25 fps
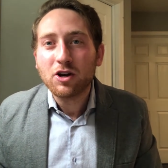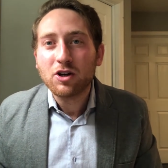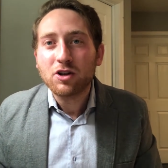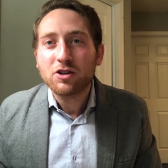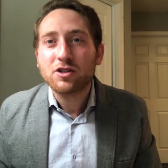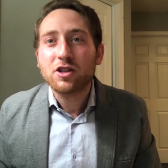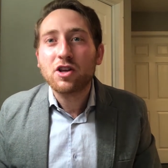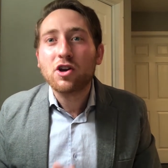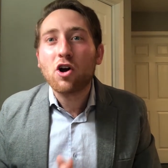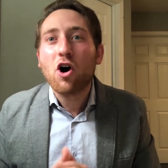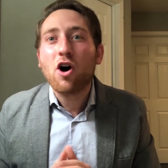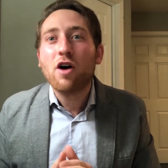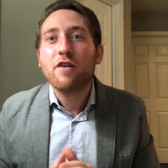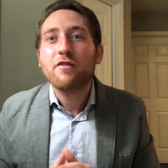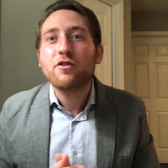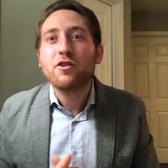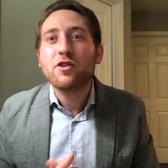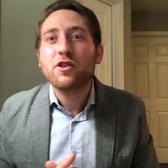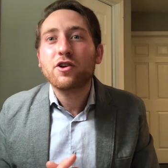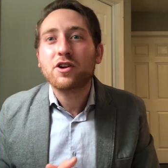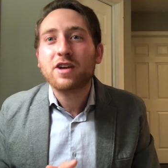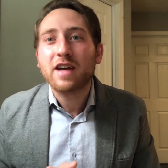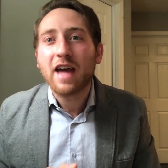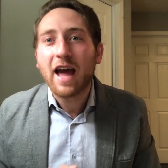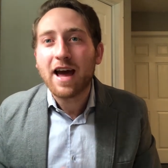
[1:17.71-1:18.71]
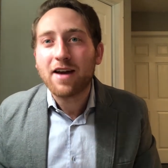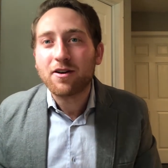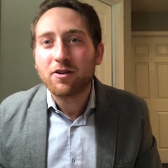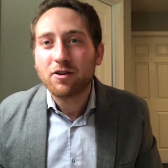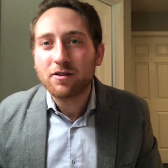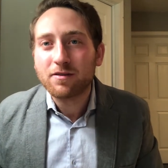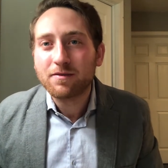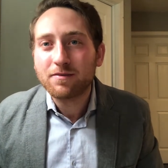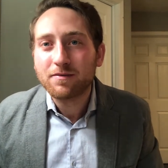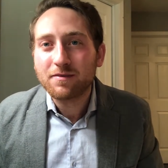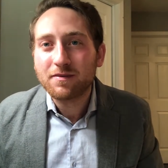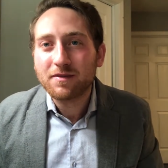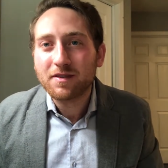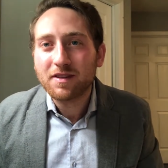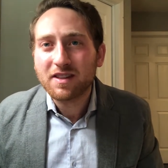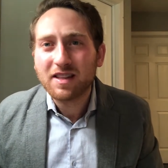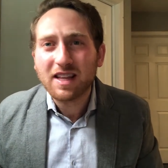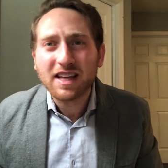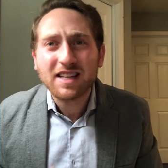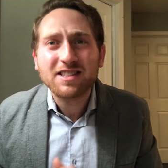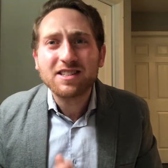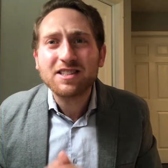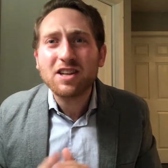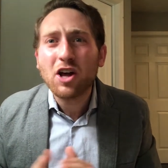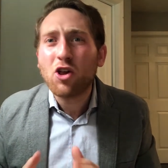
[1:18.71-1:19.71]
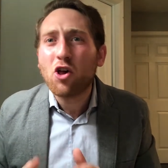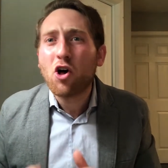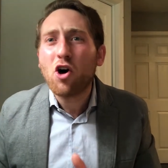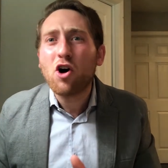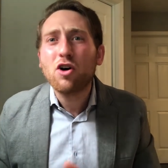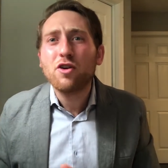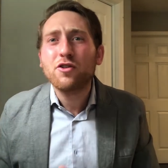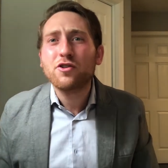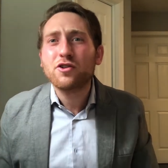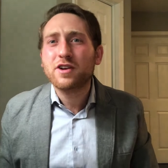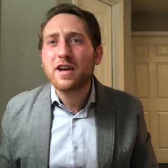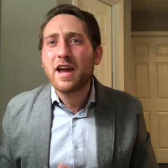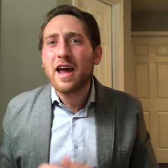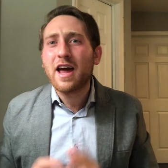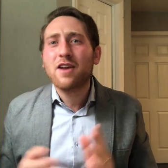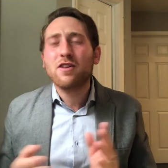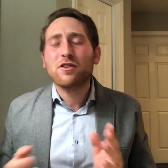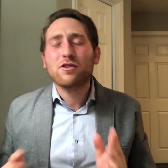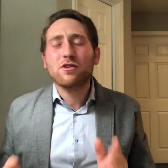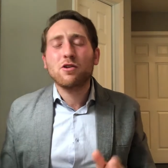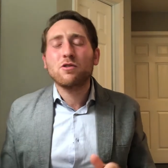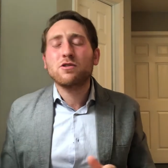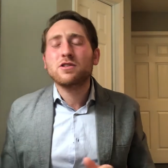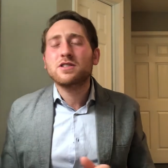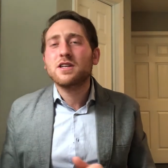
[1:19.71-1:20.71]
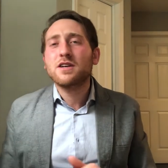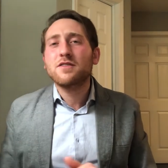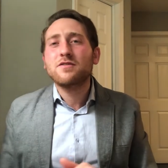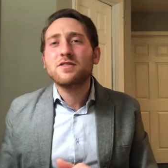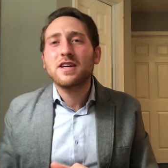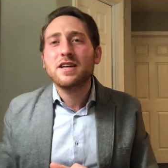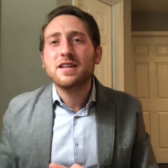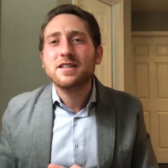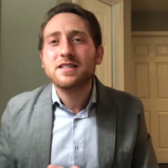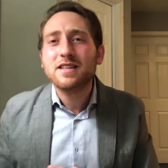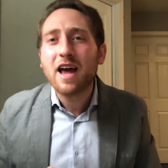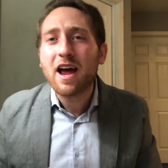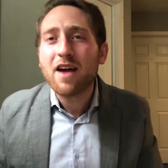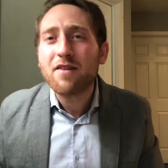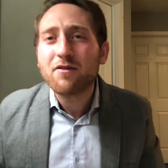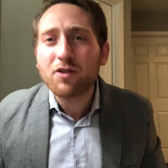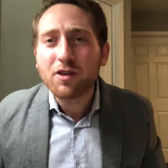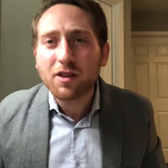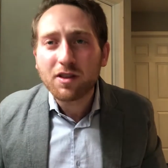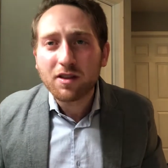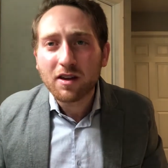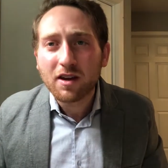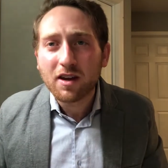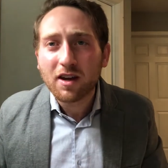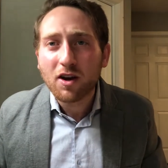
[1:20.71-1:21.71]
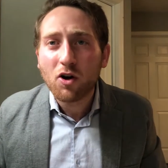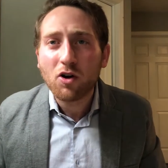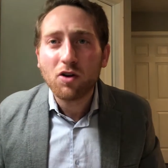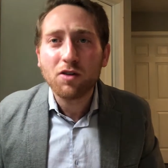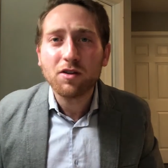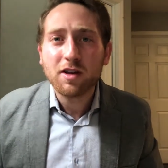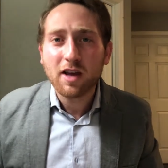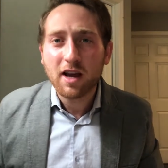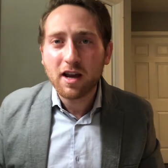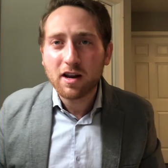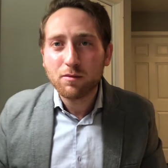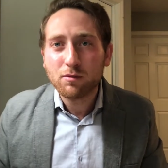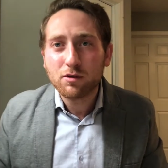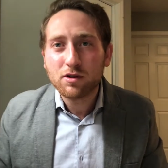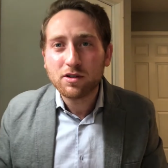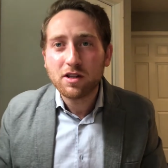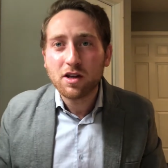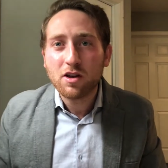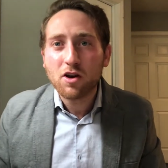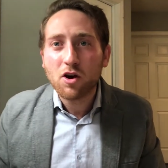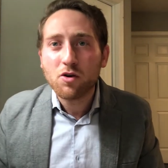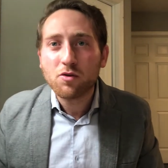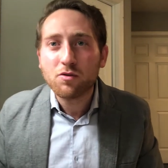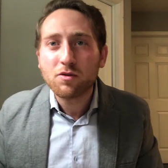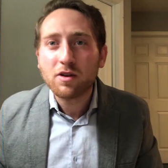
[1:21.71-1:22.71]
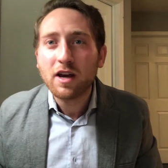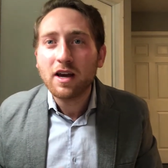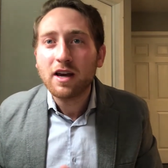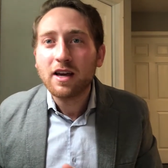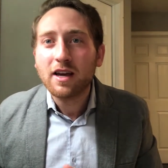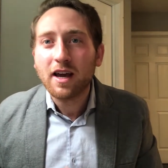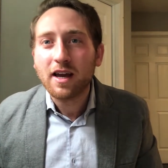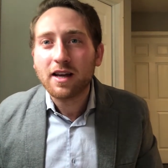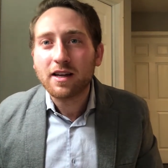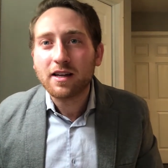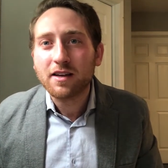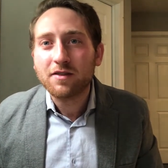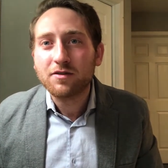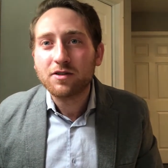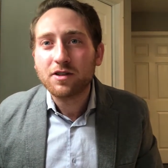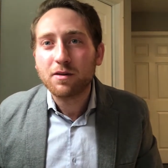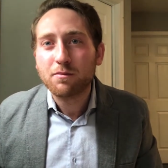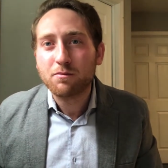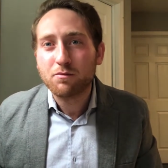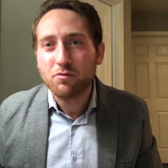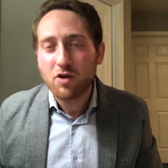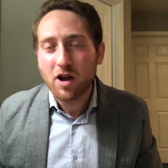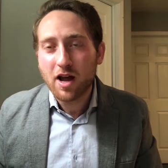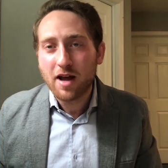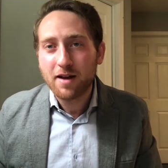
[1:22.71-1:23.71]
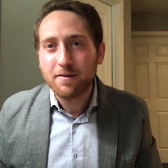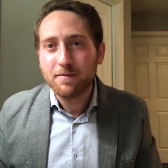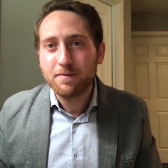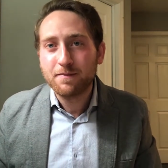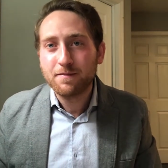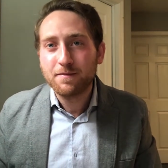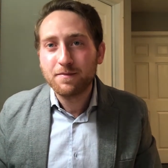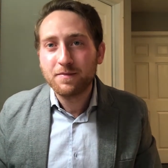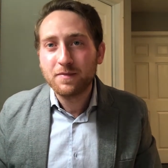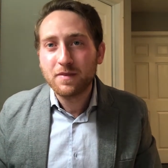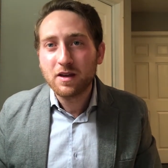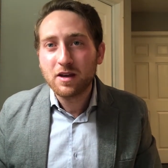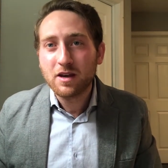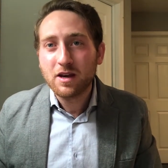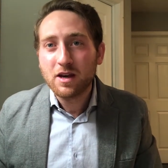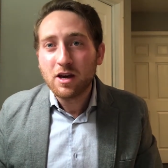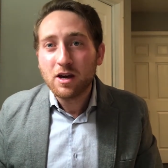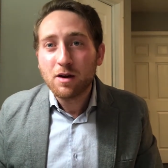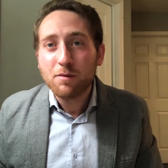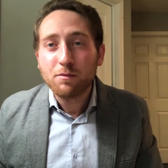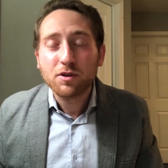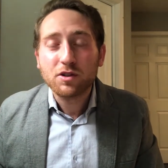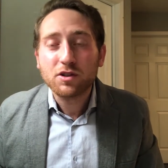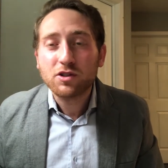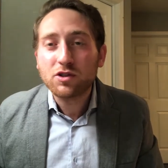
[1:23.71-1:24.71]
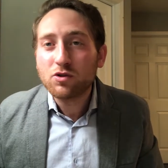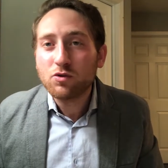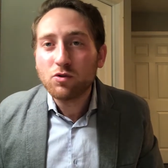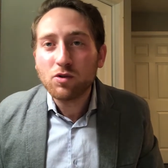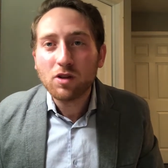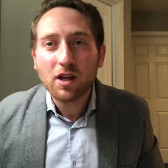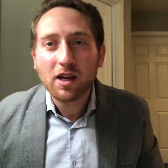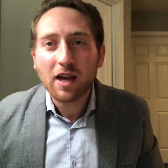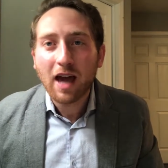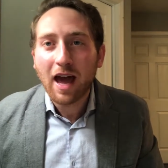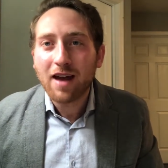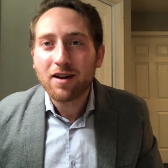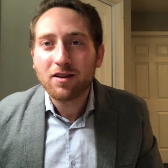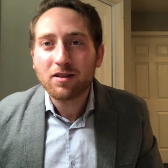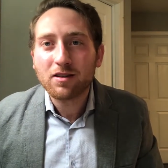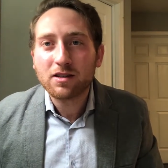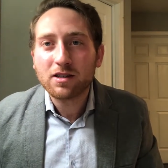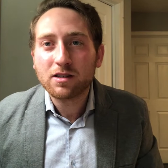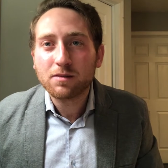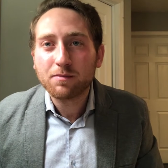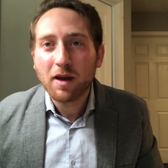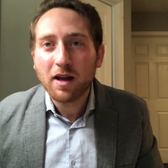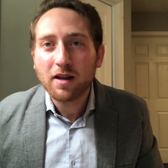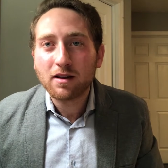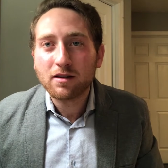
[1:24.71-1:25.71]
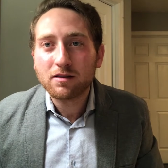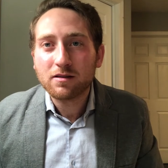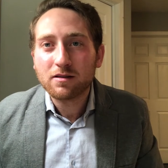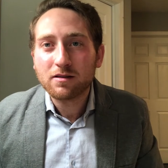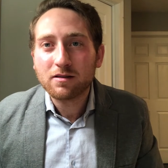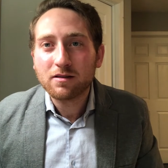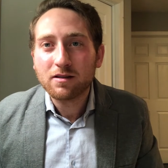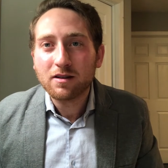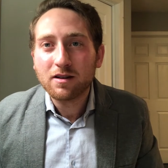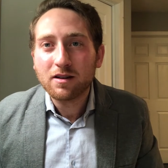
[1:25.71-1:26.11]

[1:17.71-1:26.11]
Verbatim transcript: So they offer their cattle. They sell all their cattle. Yosef takes everything, all the animals they own, and gives them bread. But soon the cattle is spent.